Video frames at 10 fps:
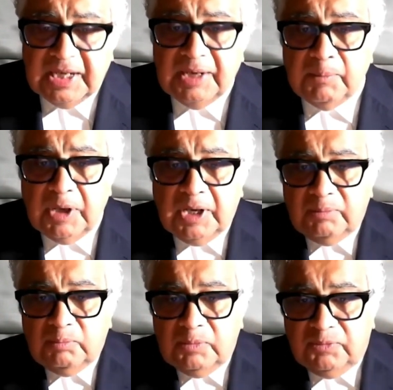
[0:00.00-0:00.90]

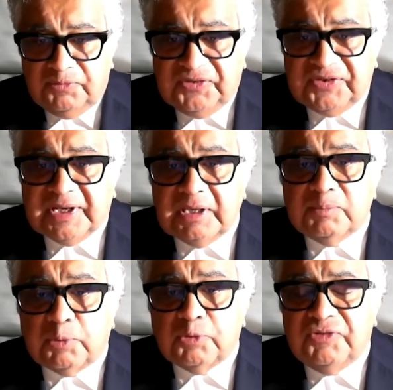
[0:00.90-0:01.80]
a
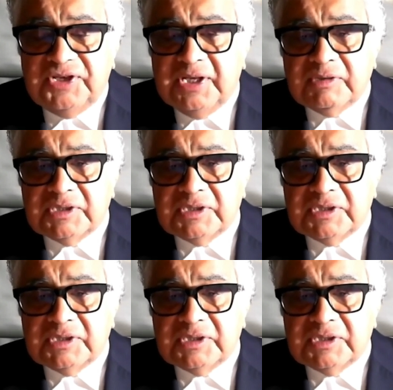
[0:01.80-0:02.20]
physical procedure